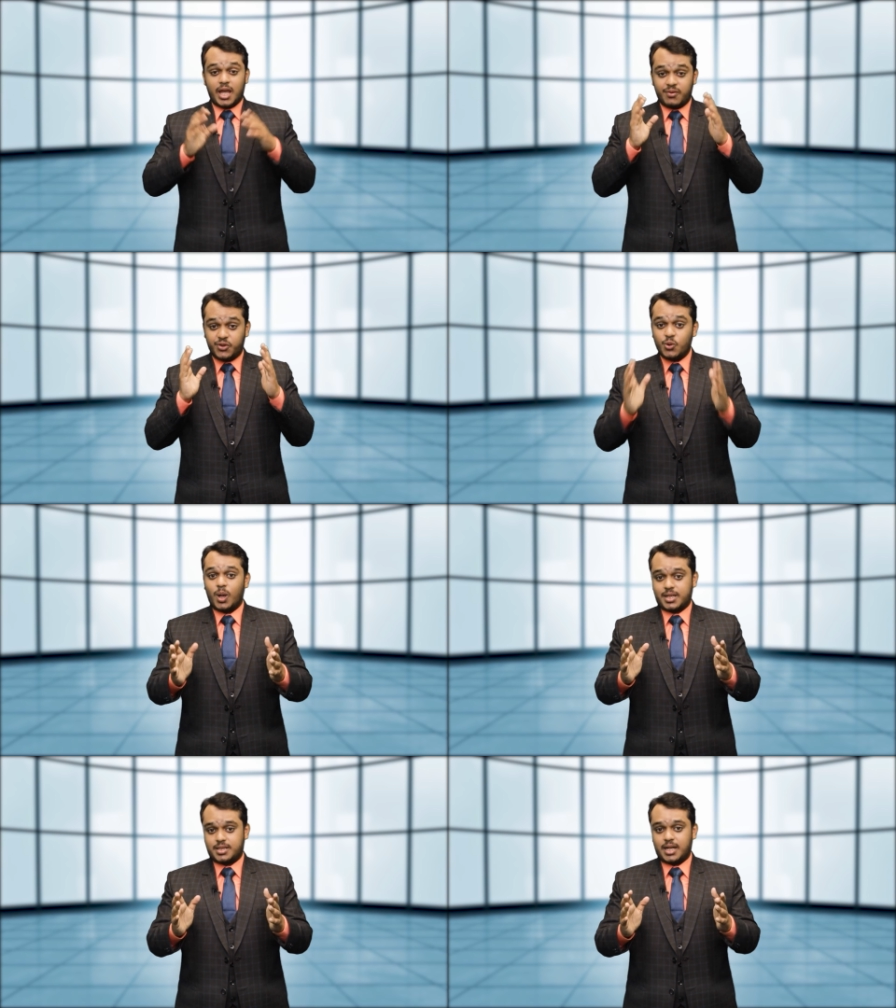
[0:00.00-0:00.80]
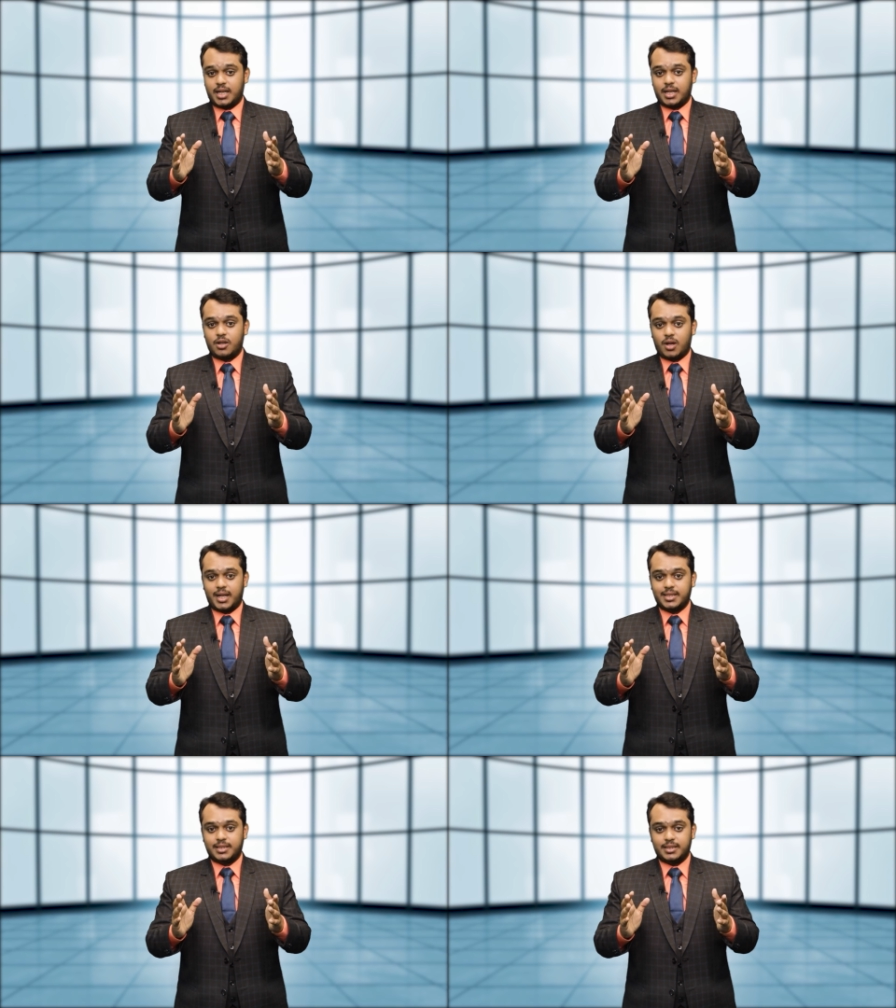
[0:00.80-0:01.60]
If you are studying your
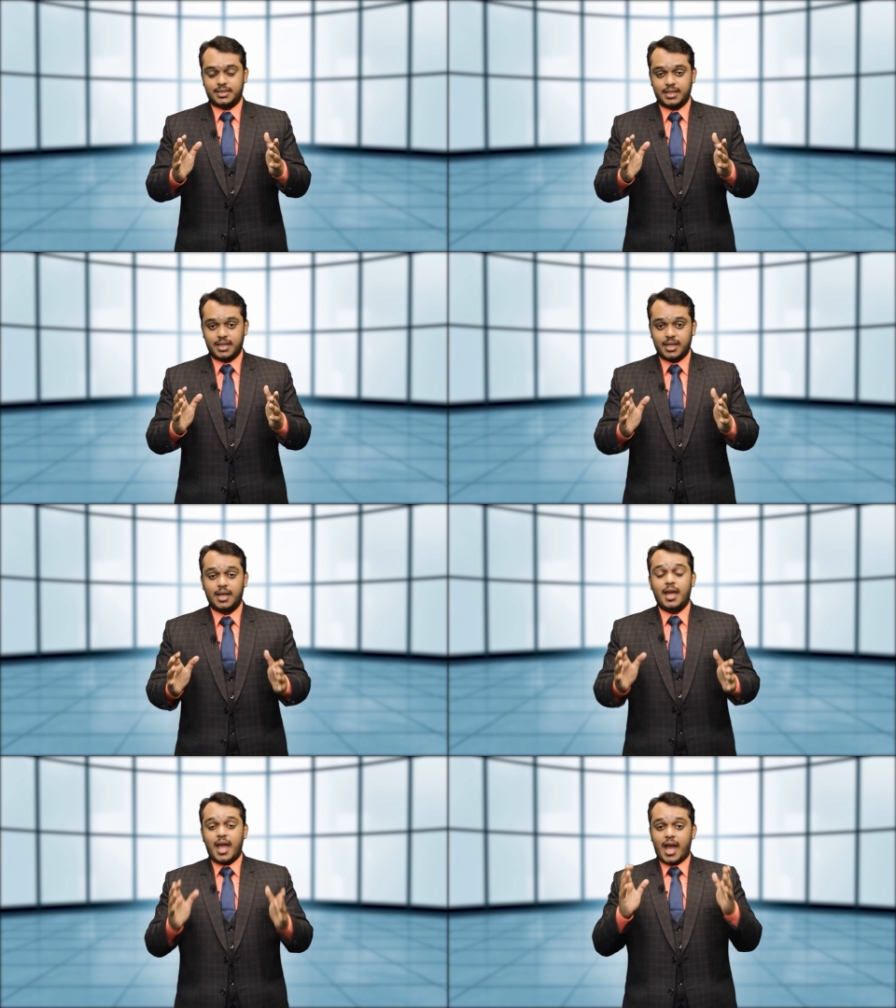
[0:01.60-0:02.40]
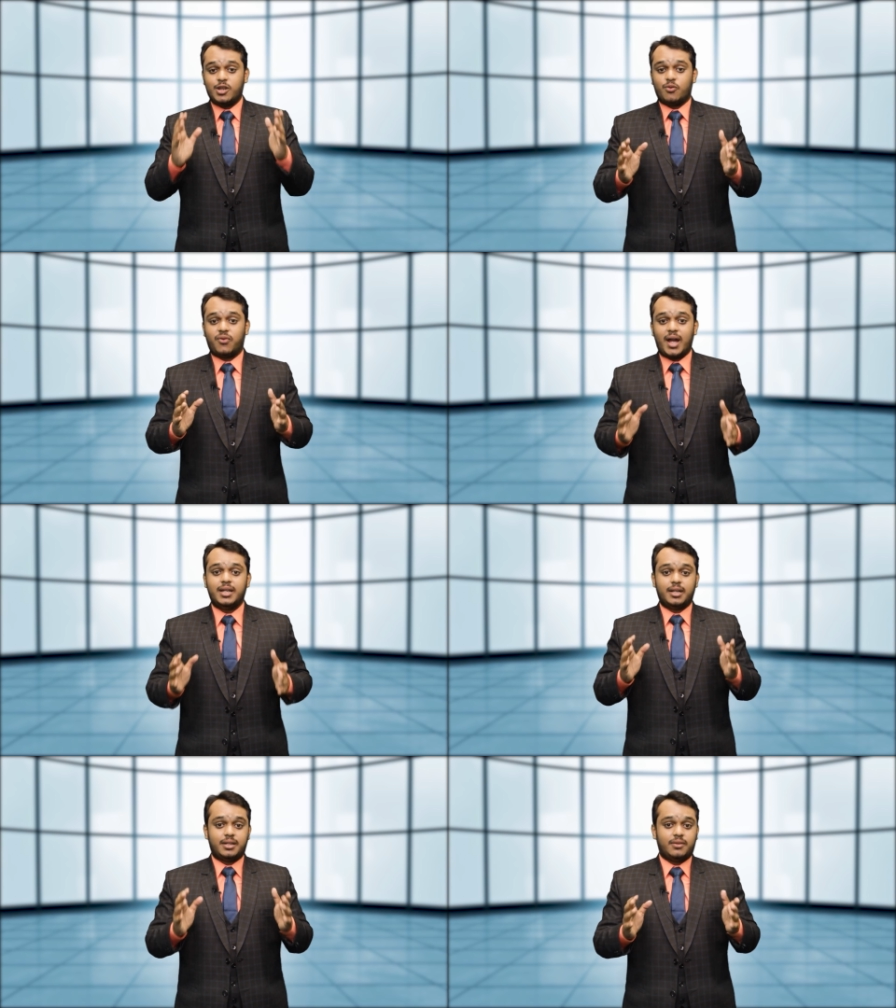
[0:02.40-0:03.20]
ACCA and you
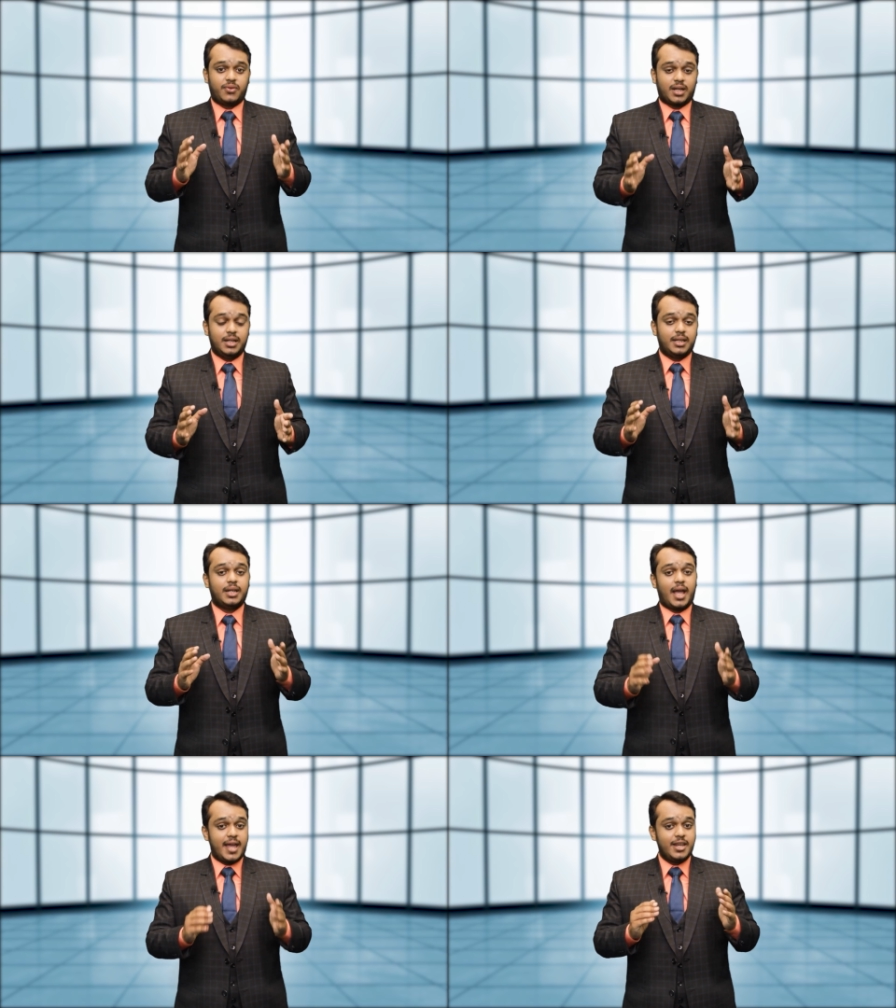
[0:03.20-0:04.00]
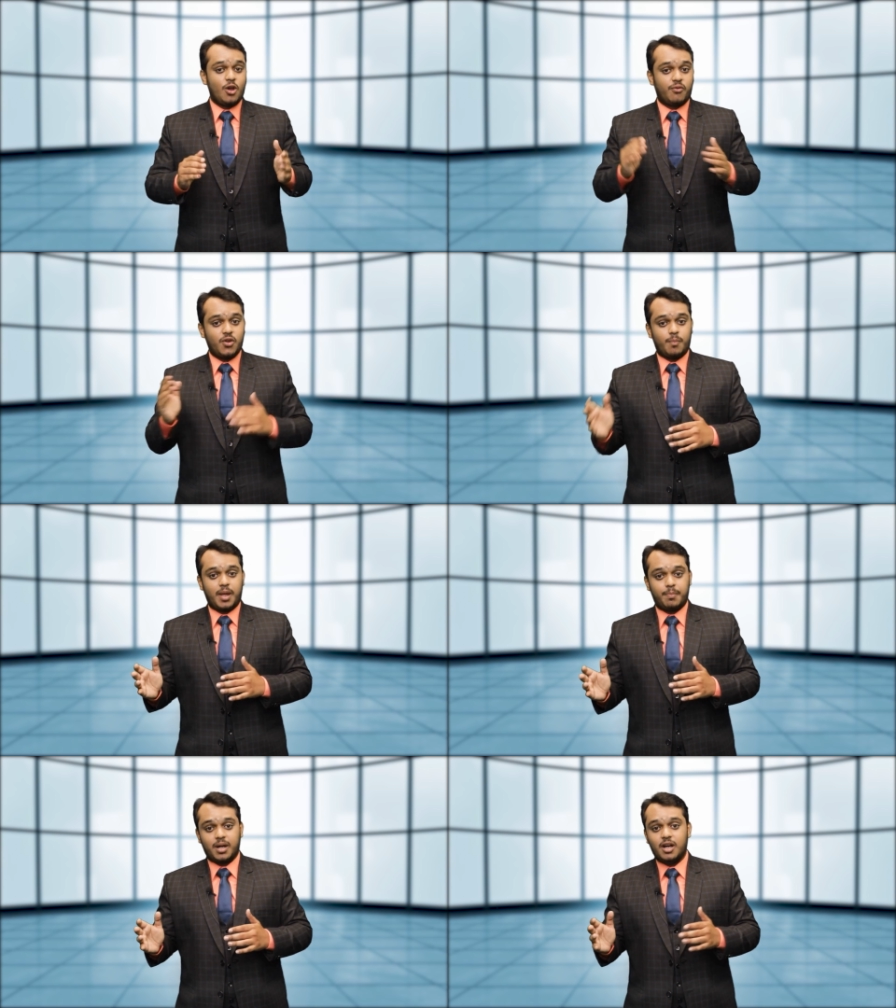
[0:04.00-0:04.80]
find it difficult in any of your
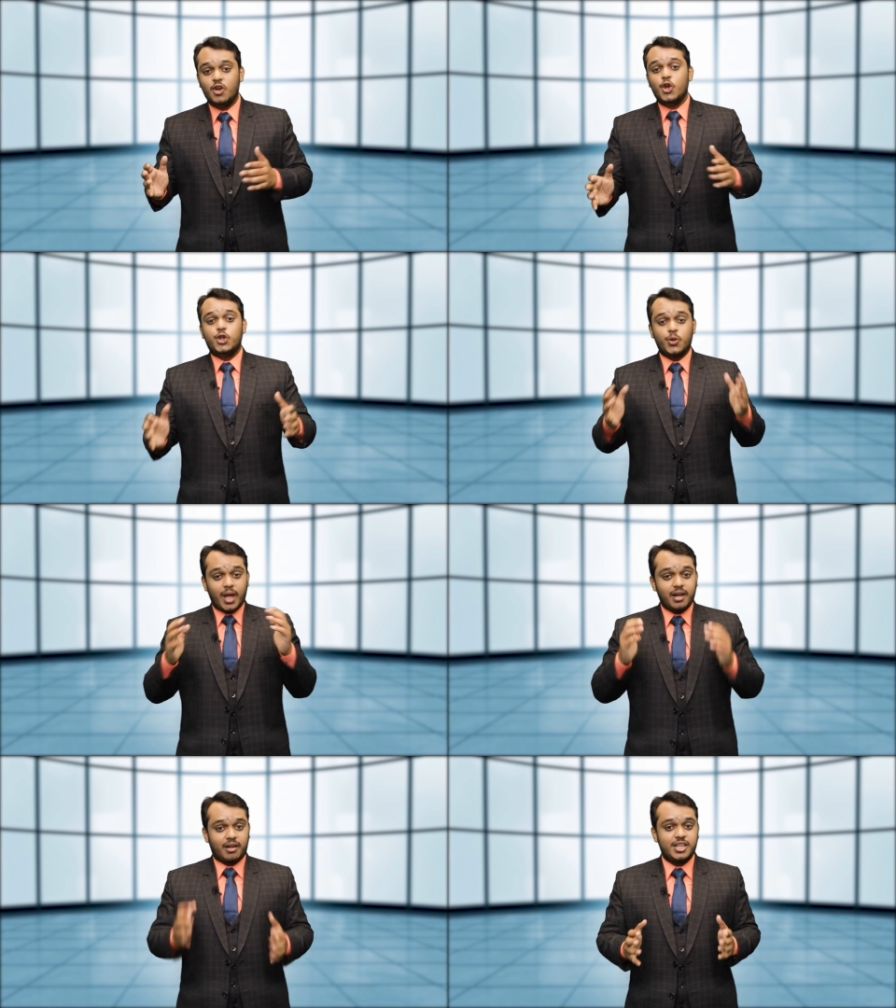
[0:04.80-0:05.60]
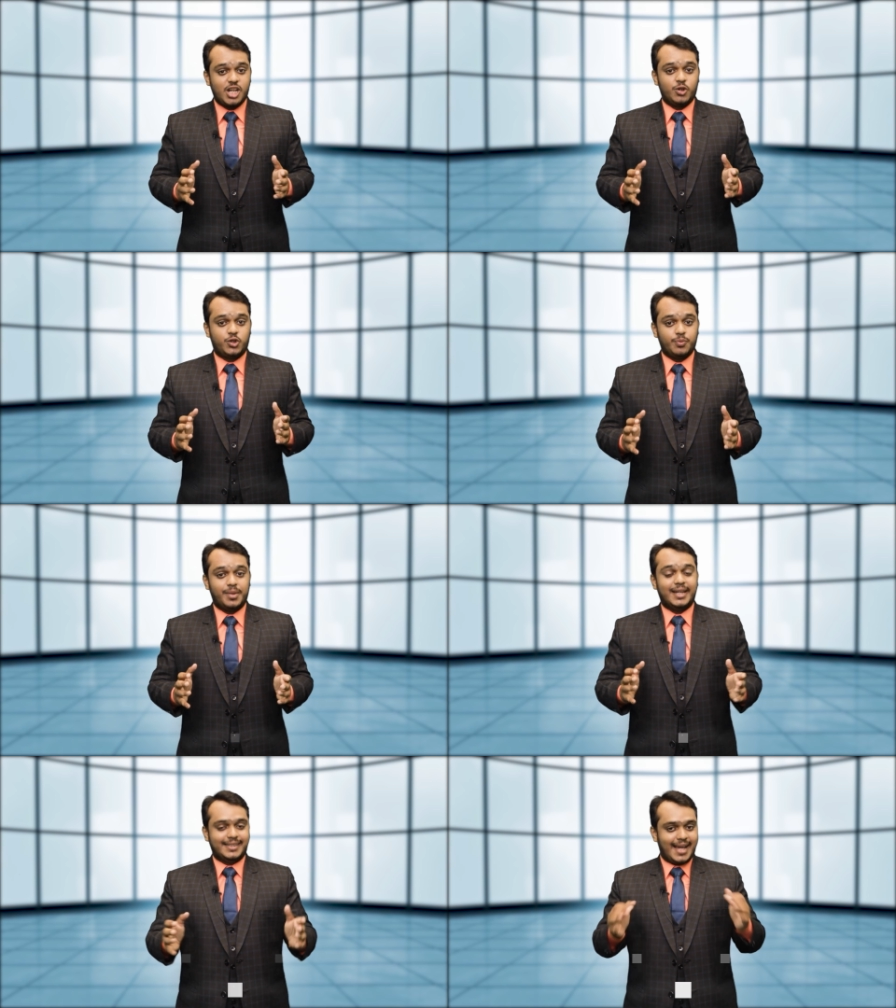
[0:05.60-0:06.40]
paper, you can reach out to
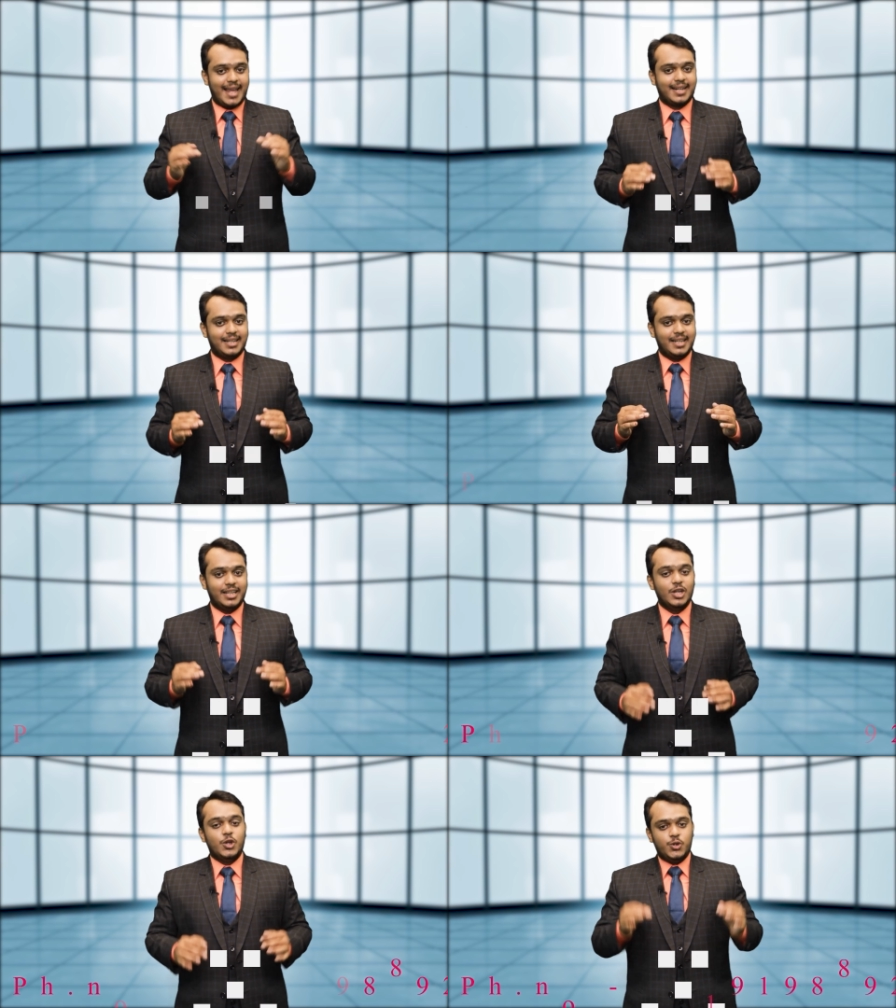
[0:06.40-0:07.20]
me directly.